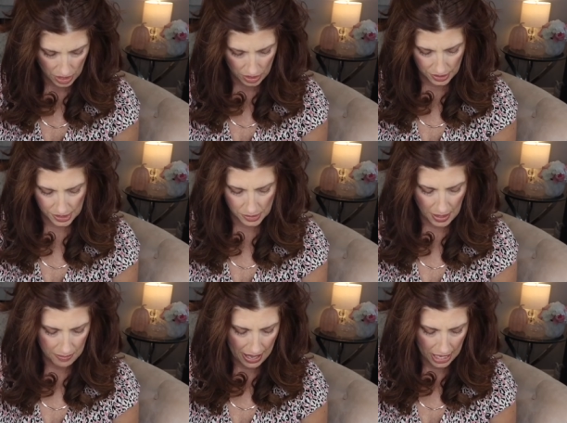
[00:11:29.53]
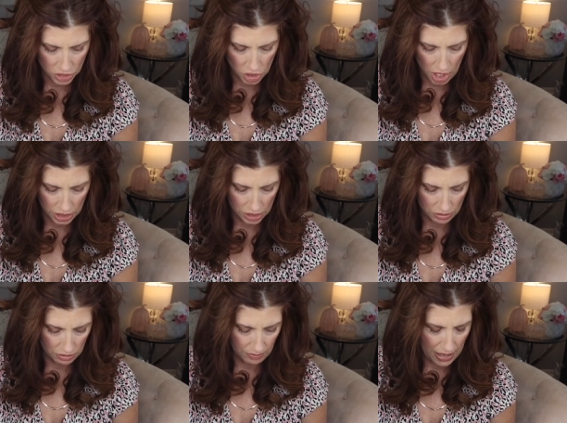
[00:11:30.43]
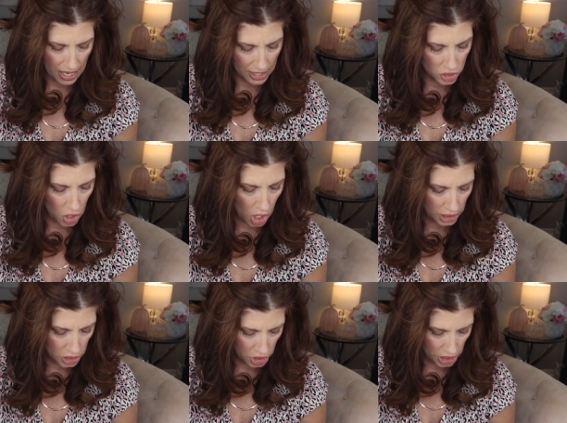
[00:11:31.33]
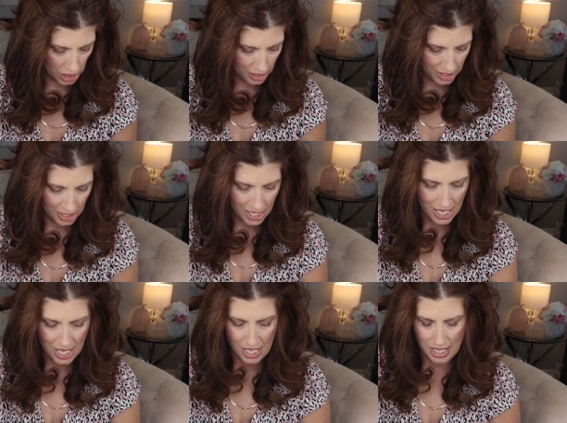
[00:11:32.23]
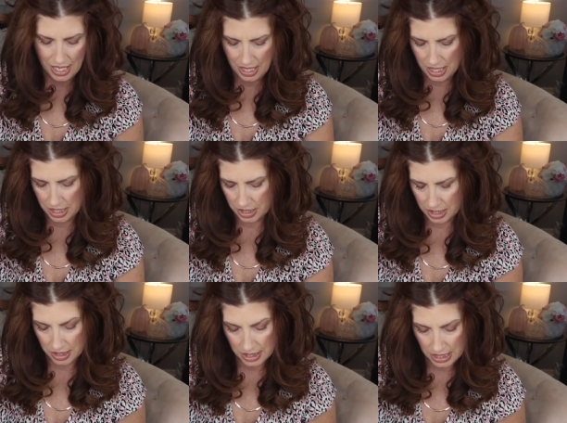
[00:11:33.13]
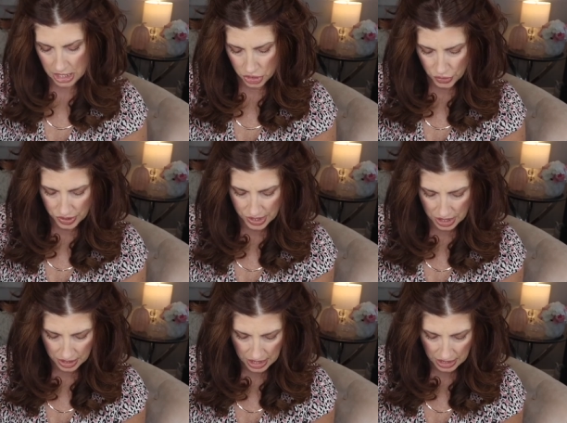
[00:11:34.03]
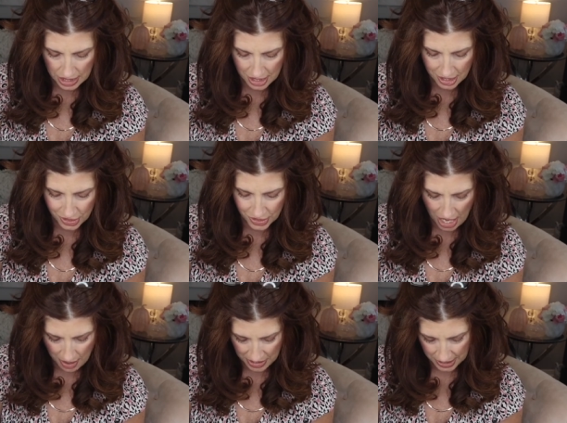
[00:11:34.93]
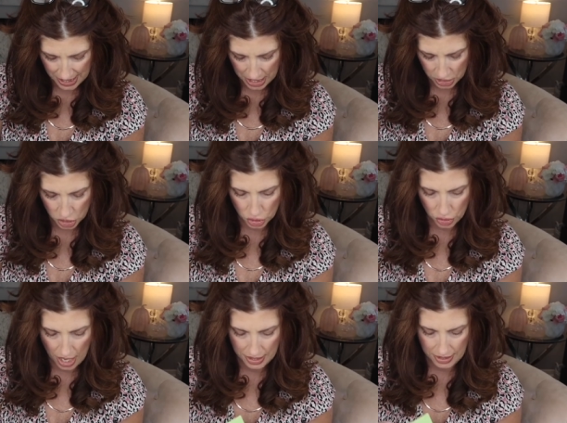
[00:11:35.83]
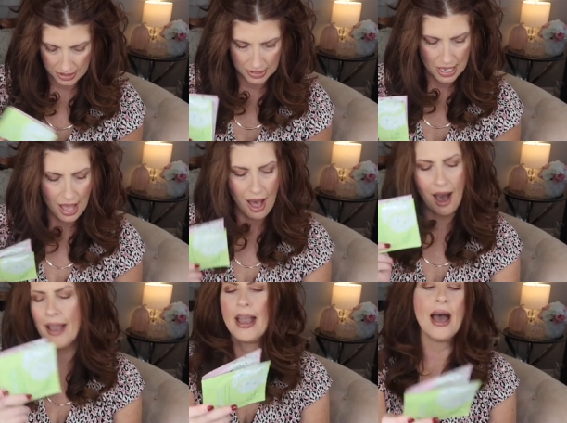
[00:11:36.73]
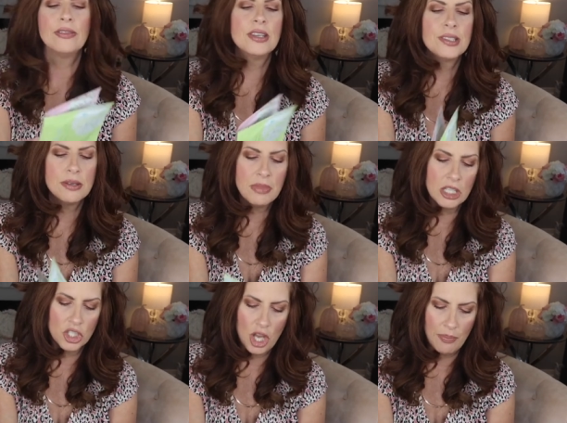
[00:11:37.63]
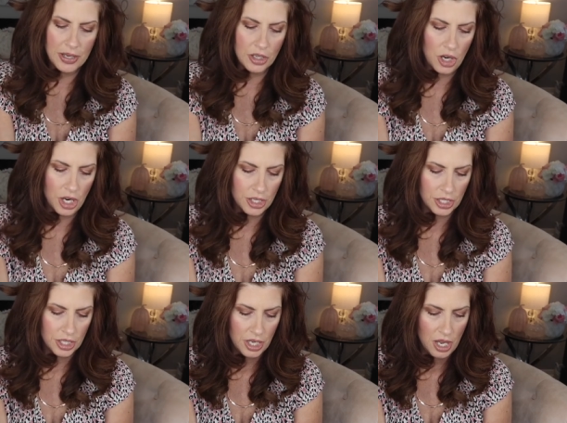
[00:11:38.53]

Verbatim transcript: This is by Patchology. And the interesting thing is, I'm excited to try these. I had these in my shopping cart